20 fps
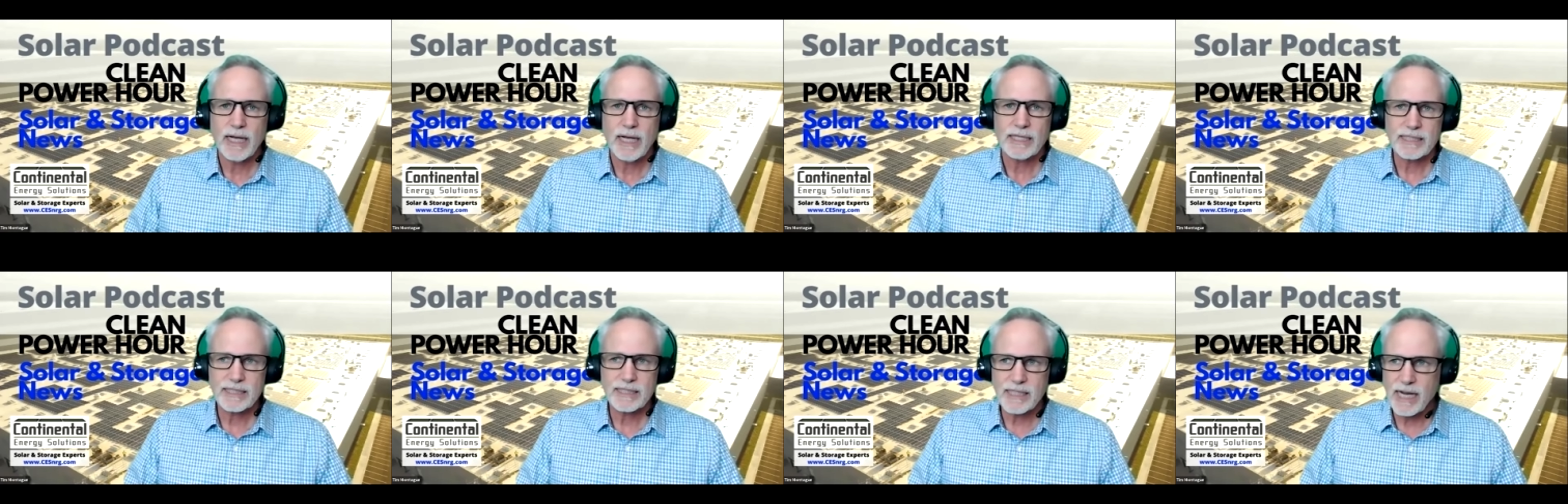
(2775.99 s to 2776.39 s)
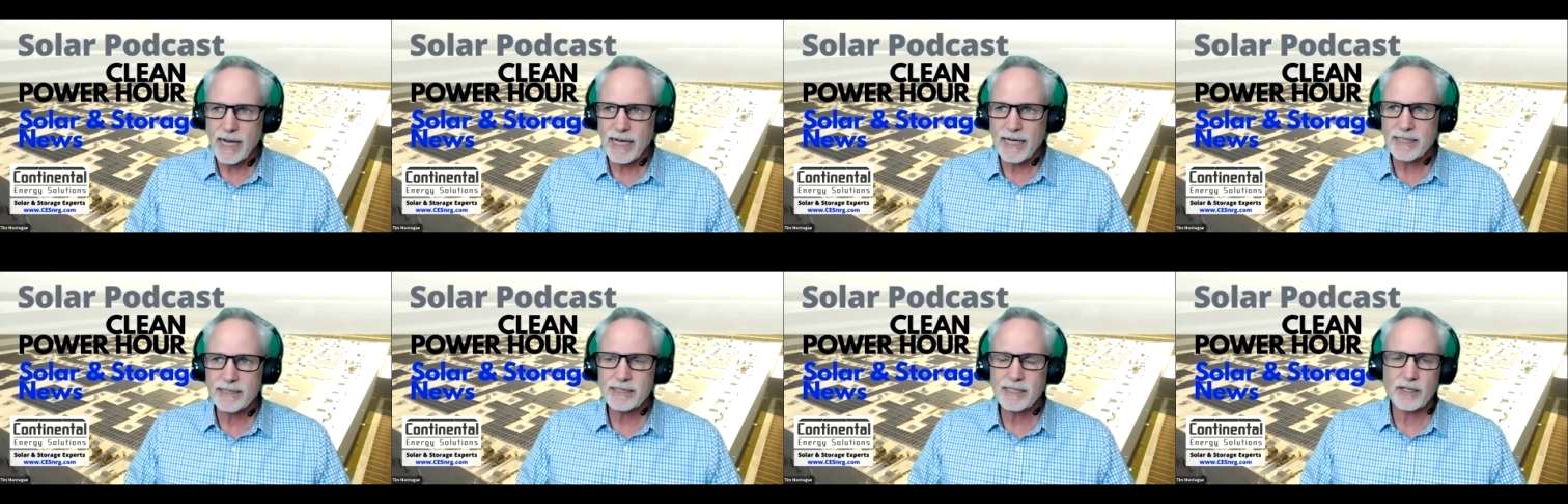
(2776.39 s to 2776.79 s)

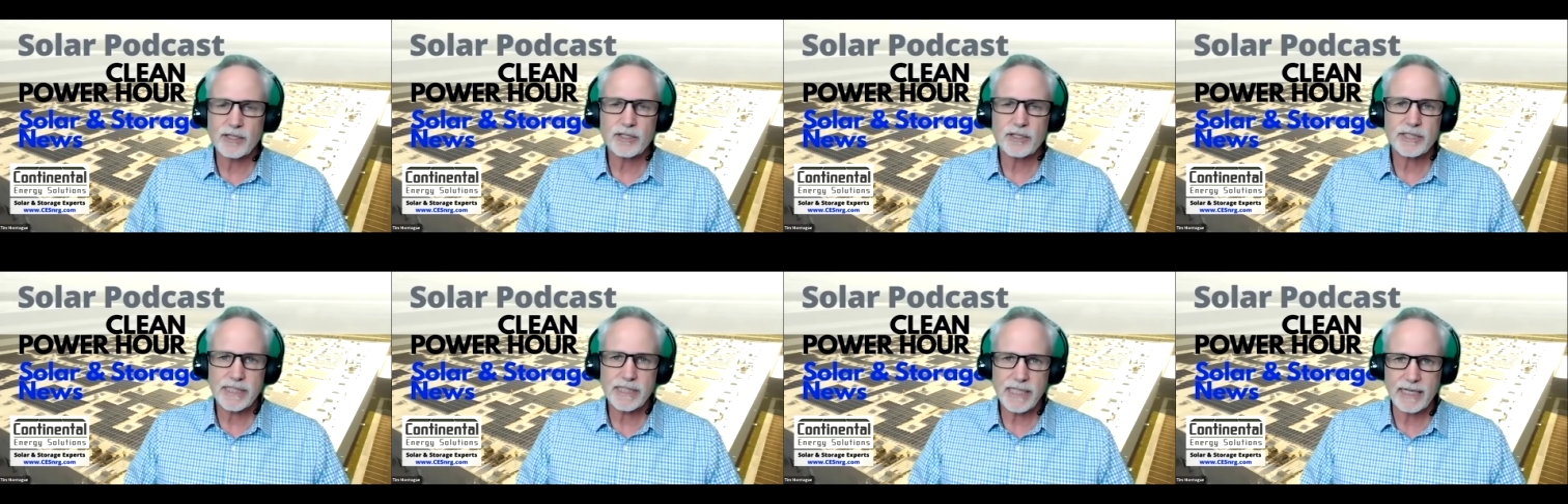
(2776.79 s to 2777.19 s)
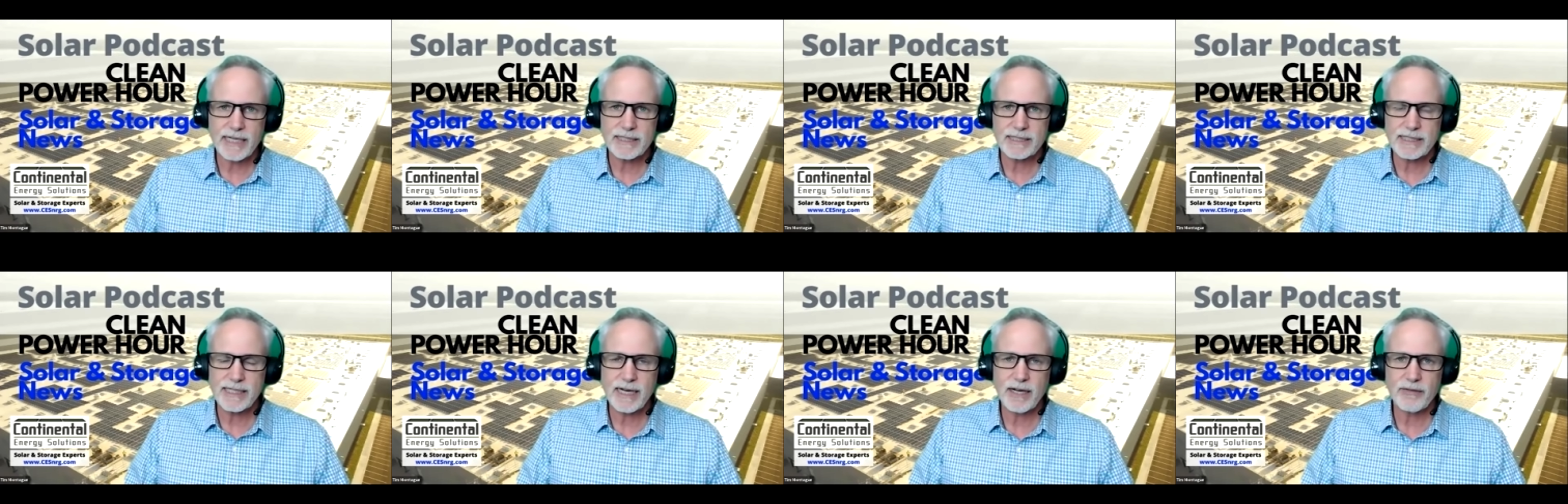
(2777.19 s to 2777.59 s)
Science
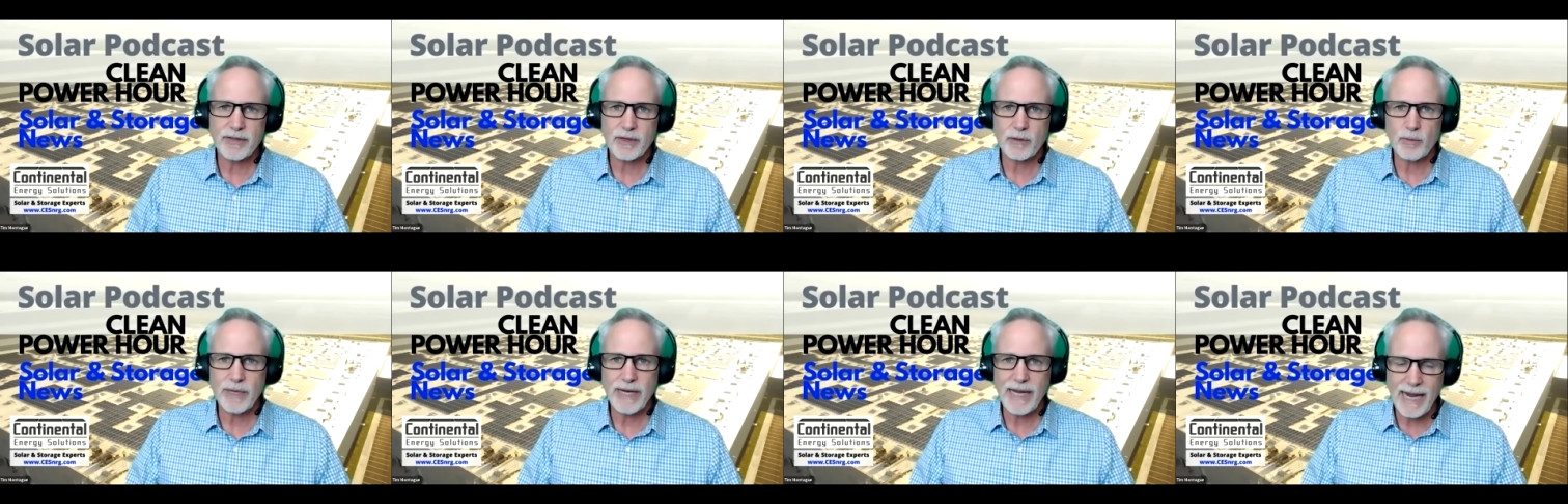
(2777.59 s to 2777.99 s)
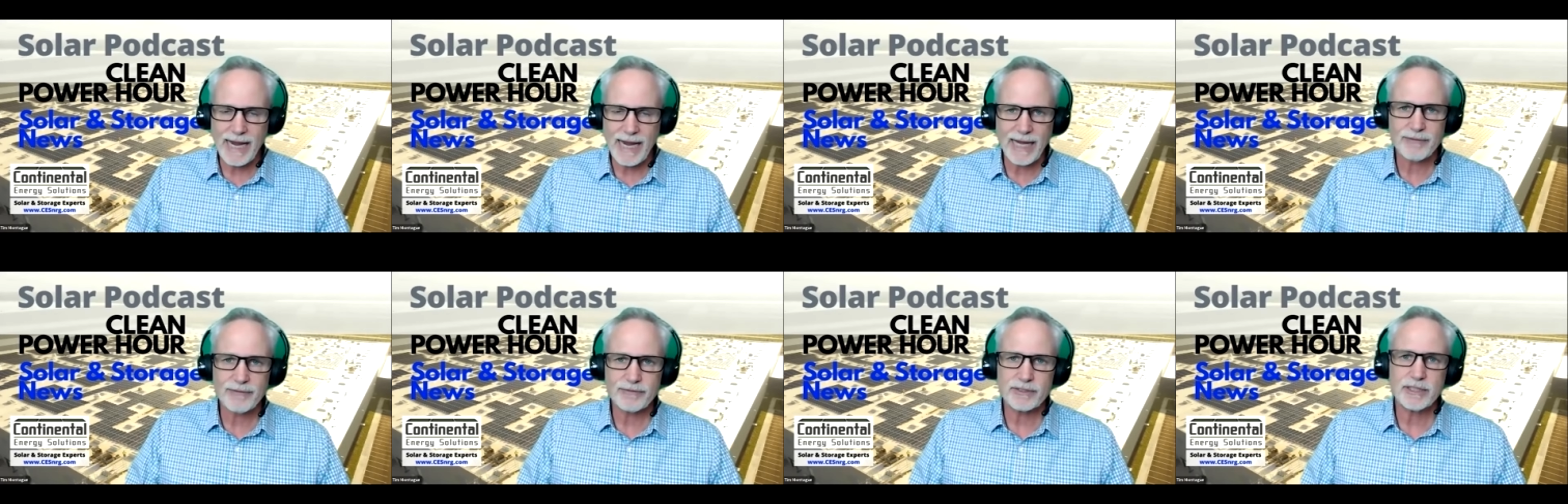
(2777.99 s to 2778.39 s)
understands now that we
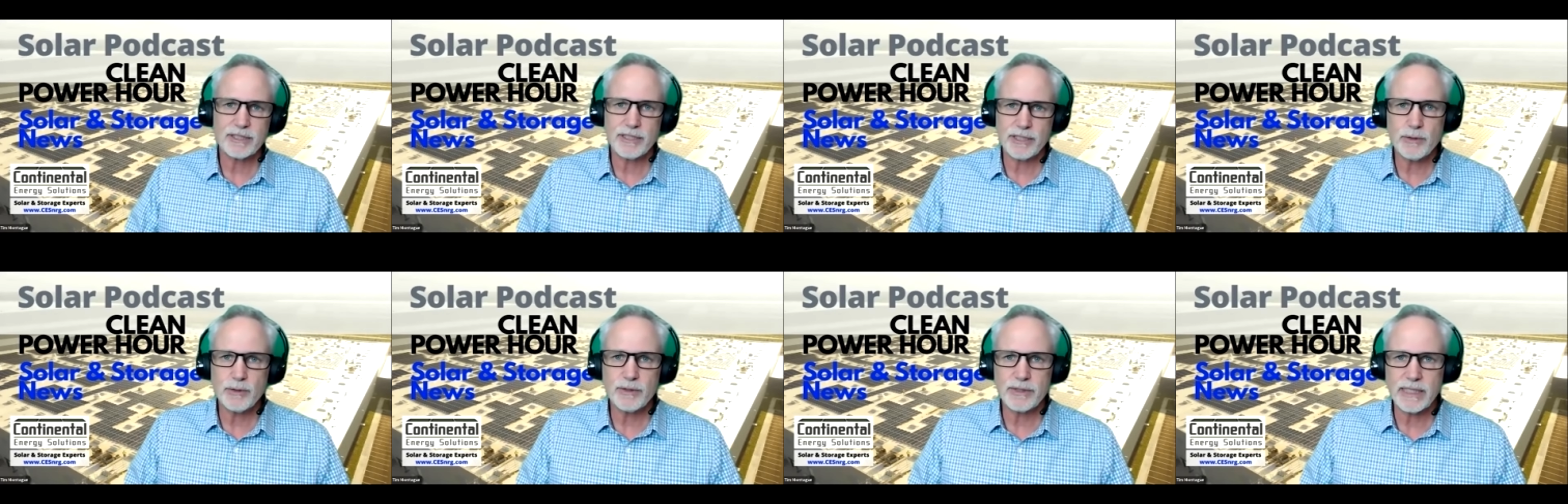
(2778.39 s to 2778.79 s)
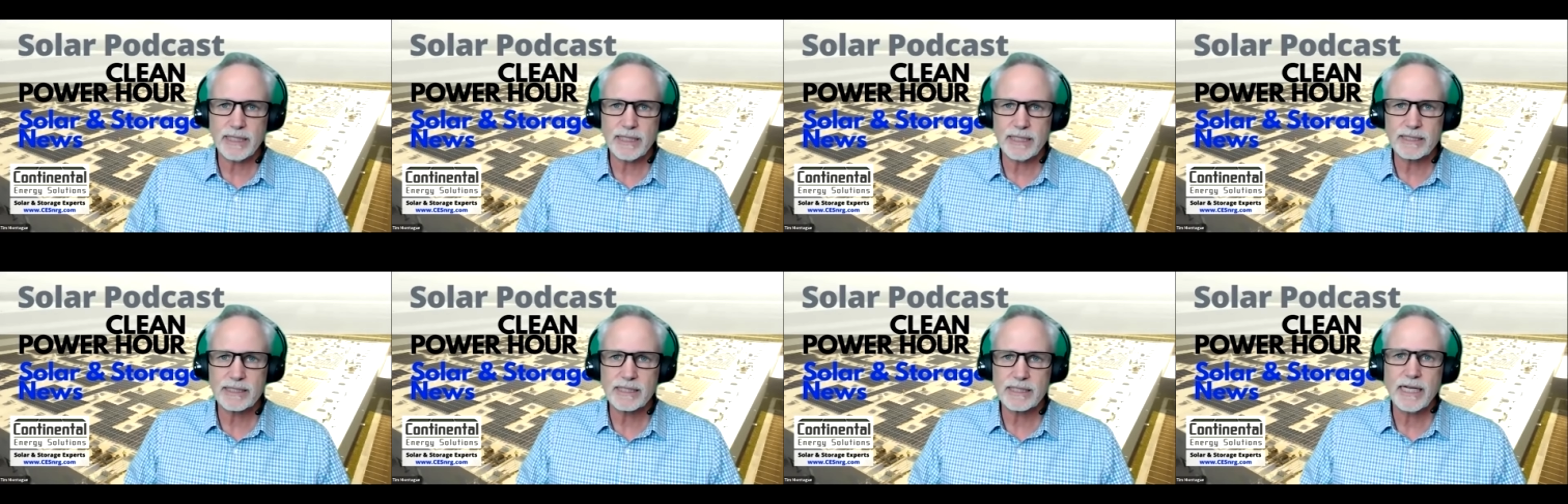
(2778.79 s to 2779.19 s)
have to do
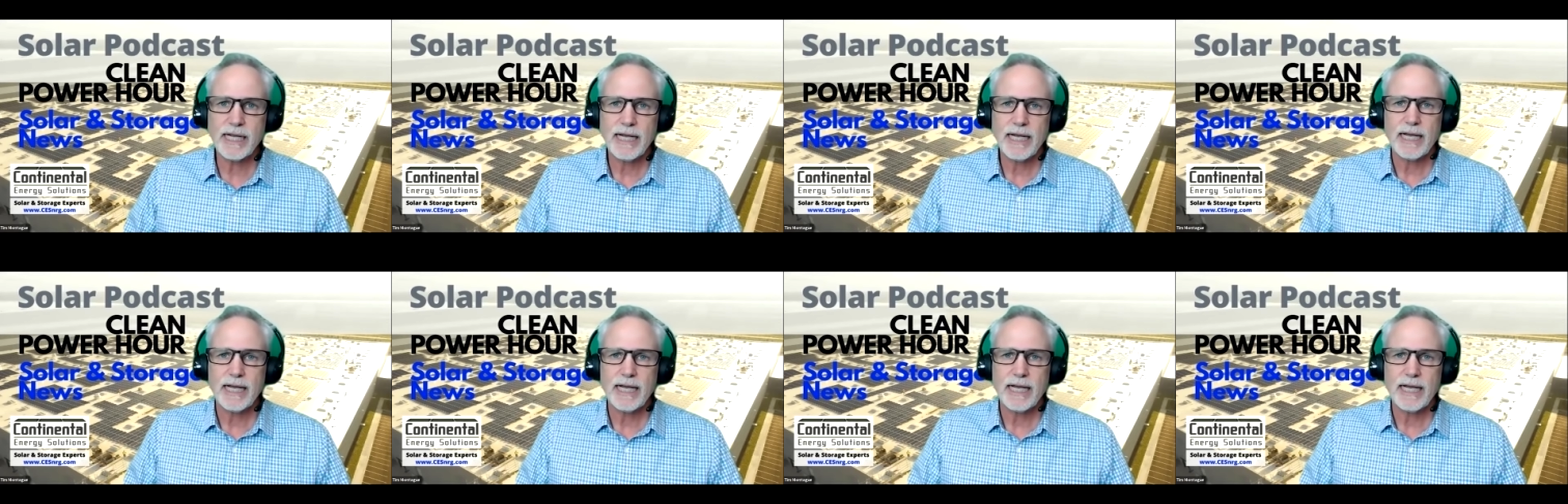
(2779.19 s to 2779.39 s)
this